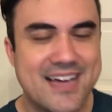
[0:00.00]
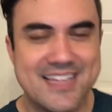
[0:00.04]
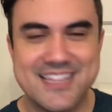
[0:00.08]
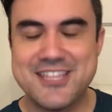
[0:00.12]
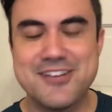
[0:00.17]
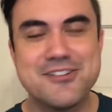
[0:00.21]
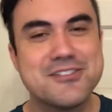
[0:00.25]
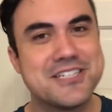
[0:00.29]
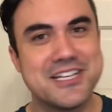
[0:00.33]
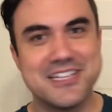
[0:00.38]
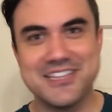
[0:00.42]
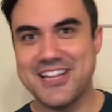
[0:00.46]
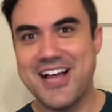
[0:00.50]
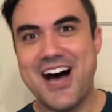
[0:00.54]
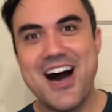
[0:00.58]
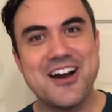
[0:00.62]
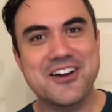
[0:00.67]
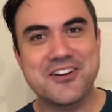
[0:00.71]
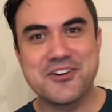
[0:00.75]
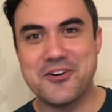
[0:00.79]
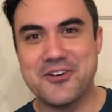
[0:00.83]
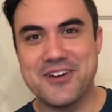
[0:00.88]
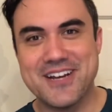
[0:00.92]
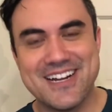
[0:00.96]
there's a
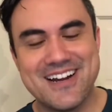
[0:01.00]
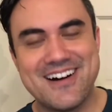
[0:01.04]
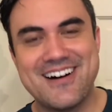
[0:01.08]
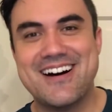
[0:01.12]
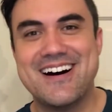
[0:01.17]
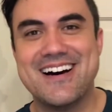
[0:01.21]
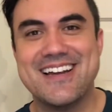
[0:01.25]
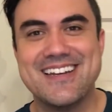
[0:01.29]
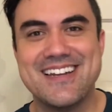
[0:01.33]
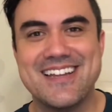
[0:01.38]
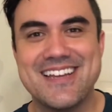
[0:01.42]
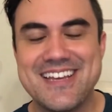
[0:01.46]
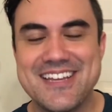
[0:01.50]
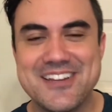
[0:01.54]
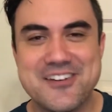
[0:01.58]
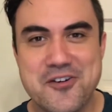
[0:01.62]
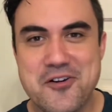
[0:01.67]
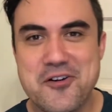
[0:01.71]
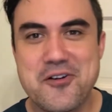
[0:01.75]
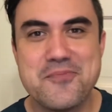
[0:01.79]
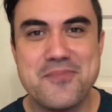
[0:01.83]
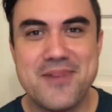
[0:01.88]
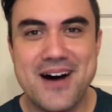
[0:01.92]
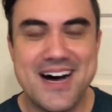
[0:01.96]
lot going on in
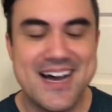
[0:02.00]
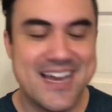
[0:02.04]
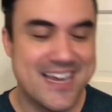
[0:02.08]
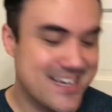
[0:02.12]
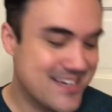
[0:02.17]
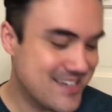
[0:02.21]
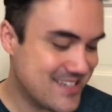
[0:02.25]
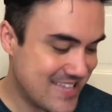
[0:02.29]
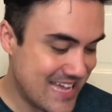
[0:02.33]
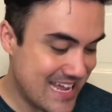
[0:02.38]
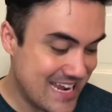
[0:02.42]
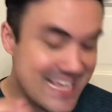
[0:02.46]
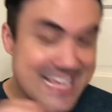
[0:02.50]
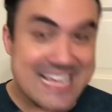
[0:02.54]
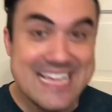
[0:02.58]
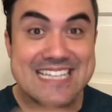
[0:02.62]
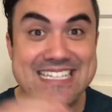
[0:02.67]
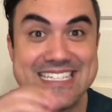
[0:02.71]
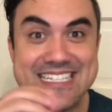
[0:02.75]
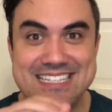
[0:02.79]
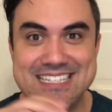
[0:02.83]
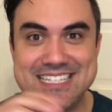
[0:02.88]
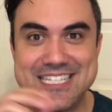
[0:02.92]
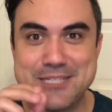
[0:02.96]
her mind that
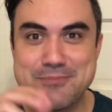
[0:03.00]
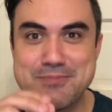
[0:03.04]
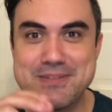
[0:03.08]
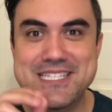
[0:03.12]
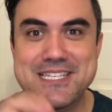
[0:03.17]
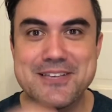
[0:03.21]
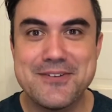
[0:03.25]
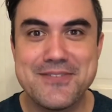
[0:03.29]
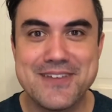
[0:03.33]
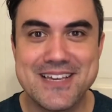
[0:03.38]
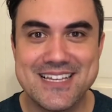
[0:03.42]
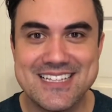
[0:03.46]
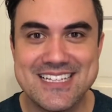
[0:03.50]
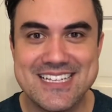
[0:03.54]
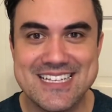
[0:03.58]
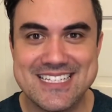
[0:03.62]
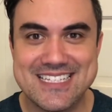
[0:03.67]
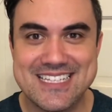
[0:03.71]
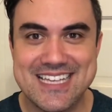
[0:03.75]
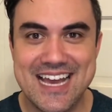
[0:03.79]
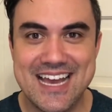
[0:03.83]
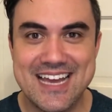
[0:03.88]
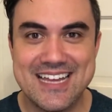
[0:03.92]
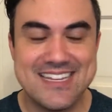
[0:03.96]
isn't specifically
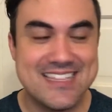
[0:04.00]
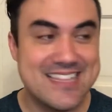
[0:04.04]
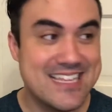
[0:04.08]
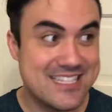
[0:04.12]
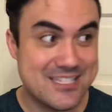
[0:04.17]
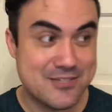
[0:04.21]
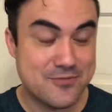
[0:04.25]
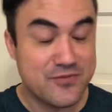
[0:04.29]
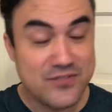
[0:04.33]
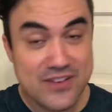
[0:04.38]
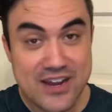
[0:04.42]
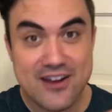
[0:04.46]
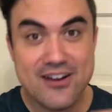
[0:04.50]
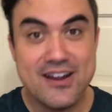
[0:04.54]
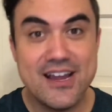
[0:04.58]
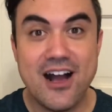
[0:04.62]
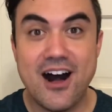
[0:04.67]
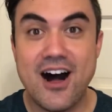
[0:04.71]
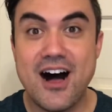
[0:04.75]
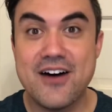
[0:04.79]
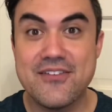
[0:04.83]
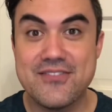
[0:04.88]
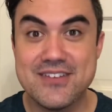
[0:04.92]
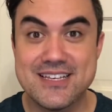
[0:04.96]
said, that's very
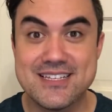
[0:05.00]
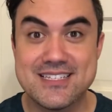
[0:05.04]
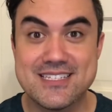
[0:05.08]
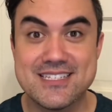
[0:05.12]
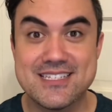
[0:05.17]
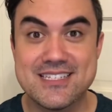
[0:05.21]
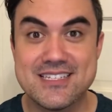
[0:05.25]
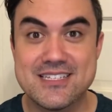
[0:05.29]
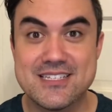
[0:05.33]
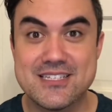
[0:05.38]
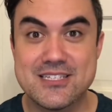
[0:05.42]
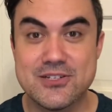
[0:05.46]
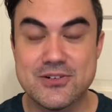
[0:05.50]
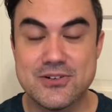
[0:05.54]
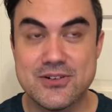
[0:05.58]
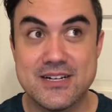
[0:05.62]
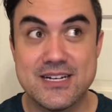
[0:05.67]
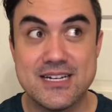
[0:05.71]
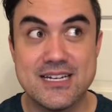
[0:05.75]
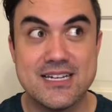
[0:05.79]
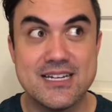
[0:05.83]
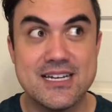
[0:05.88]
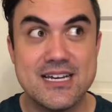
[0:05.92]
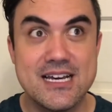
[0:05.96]
obvious to this
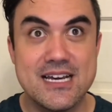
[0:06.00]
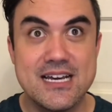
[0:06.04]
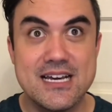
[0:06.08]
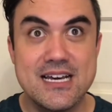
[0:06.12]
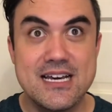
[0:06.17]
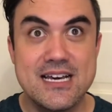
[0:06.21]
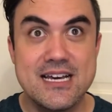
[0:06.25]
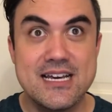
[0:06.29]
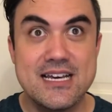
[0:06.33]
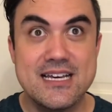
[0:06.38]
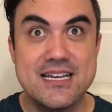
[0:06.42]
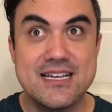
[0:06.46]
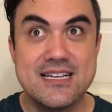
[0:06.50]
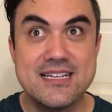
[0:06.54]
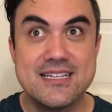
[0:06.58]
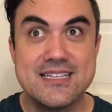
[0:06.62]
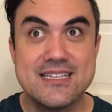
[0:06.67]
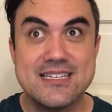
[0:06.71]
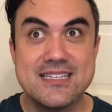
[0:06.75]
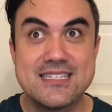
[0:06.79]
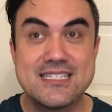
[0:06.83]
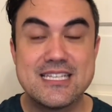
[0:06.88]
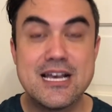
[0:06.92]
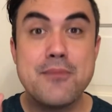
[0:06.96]
story.
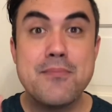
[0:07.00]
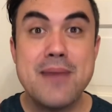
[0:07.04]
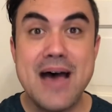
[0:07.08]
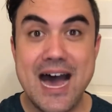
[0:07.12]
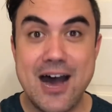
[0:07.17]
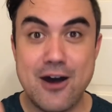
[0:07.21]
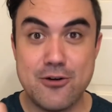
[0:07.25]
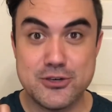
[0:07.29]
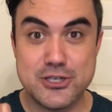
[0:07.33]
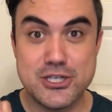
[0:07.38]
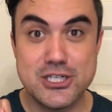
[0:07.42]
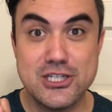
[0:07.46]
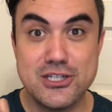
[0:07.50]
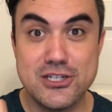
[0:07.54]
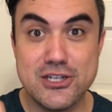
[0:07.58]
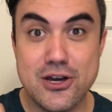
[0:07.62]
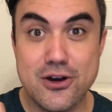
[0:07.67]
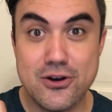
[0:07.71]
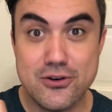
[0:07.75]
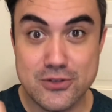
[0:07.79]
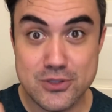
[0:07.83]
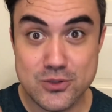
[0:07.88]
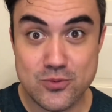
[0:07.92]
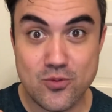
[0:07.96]
Somehow she
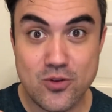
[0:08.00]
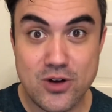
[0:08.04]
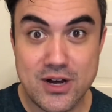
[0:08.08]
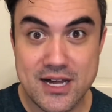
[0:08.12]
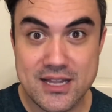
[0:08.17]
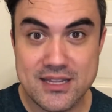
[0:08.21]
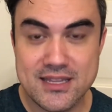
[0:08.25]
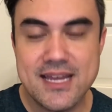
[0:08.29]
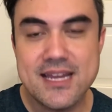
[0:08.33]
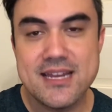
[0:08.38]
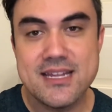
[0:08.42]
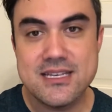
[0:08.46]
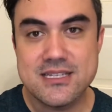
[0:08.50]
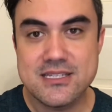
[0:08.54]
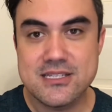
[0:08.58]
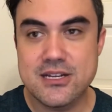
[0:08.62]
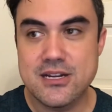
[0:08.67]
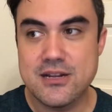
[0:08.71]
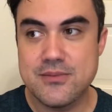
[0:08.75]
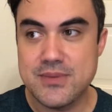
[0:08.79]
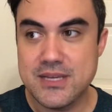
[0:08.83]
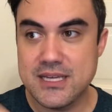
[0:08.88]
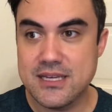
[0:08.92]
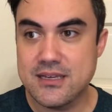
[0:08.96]
knows, one, that he's
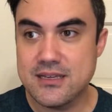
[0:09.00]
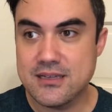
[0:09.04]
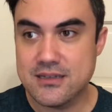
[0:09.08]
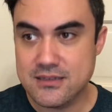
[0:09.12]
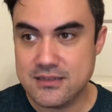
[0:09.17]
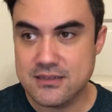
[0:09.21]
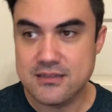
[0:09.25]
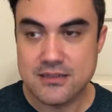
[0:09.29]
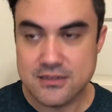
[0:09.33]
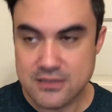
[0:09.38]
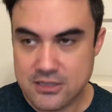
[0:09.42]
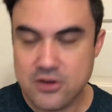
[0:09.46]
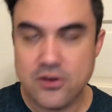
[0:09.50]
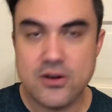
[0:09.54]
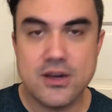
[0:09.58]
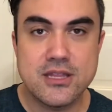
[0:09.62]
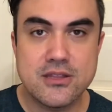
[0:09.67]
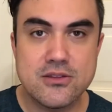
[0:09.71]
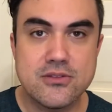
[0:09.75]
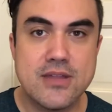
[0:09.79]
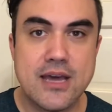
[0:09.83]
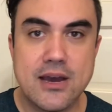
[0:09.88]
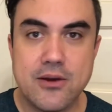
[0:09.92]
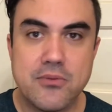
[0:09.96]
going to be
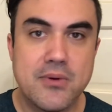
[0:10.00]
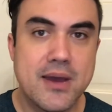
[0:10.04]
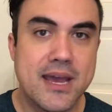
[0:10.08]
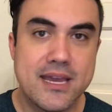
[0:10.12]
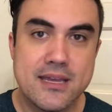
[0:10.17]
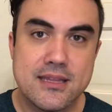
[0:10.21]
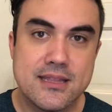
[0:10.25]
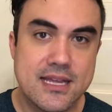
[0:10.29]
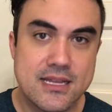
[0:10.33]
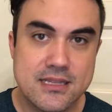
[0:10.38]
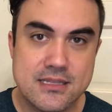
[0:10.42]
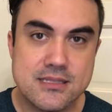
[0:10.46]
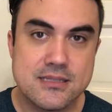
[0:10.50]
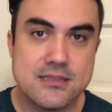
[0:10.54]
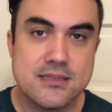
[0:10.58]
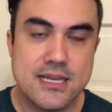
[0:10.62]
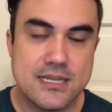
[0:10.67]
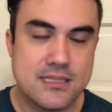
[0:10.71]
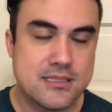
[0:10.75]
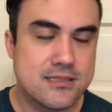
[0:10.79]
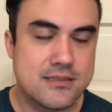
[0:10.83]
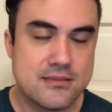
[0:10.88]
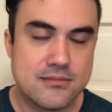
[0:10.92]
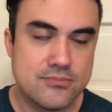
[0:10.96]
going through that way, and
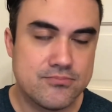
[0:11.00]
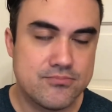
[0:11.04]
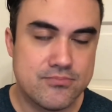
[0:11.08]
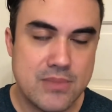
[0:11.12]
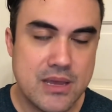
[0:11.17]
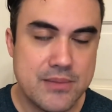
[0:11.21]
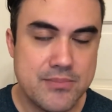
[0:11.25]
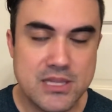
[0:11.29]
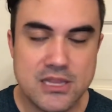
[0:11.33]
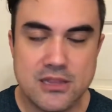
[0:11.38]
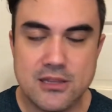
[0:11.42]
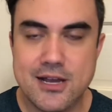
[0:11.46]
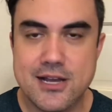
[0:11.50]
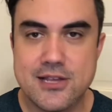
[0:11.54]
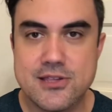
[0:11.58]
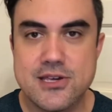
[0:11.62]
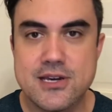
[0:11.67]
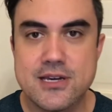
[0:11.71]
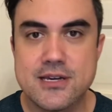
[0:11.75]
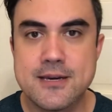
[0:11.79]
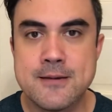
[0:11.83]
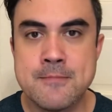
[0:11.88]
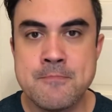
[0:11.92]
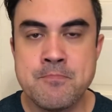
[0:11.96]
that's maybe
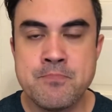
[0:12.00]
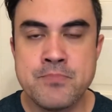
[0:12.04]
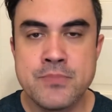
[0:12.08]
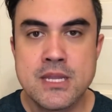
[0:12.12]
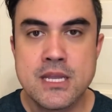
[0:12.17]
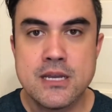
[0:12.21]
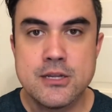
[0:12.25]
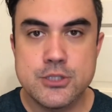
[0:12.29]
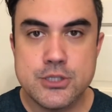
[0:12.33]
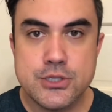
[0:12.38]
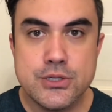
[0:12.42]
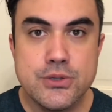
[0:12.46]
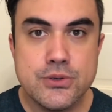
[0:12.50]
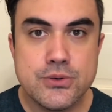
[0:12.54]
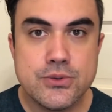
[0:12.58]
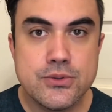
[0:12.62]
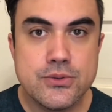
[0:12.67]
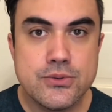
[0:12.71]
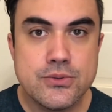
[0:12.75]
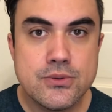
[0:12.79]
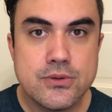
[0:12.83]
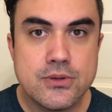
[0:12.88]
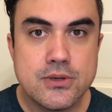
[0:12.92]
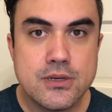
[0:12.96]
logic.
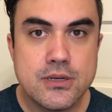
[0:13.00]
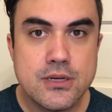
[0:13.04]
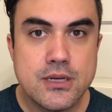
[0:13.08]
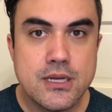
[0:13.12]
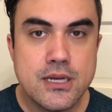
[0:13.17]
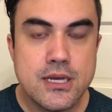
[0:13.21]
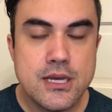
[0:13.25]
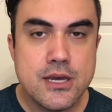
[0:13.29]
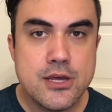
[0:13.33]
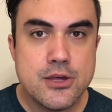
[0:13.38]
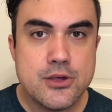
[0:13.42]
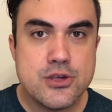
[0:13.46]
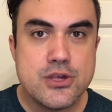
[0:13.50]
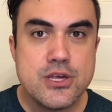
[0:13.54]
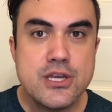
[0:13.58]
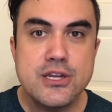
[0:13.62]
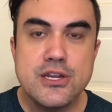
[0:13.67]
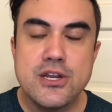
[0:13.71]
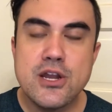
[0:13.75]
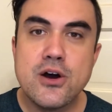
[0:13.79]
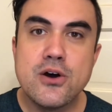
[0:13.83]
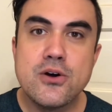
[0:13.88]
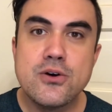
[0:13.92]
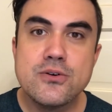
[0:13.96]
Two, she
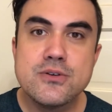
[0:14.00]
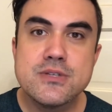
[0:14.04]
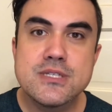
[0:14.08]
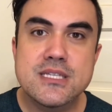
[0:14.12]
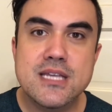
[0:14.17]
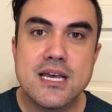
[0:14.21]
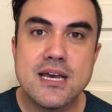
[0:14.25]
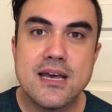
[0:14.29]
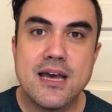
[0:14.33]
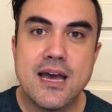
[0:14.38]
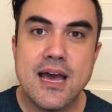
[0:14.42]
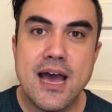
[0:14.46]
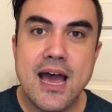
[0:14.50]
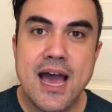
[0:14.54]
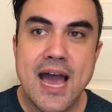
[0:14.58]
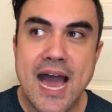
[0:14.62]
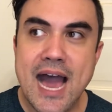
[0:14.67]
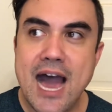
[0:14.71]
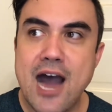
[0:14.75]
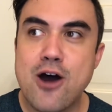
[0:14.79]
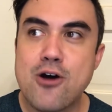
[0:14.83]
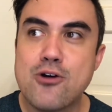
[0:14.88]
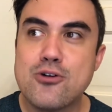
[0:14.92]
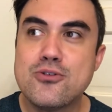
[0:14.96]
knows
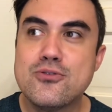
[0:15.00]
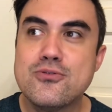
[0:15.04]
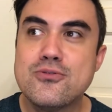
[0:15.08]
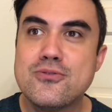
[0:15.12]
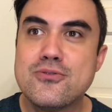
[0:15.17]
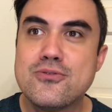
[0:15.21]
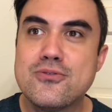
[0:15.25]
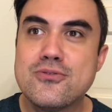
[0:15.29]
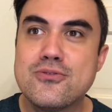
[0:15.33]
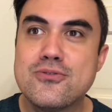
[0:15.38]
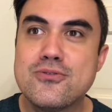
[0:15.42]
how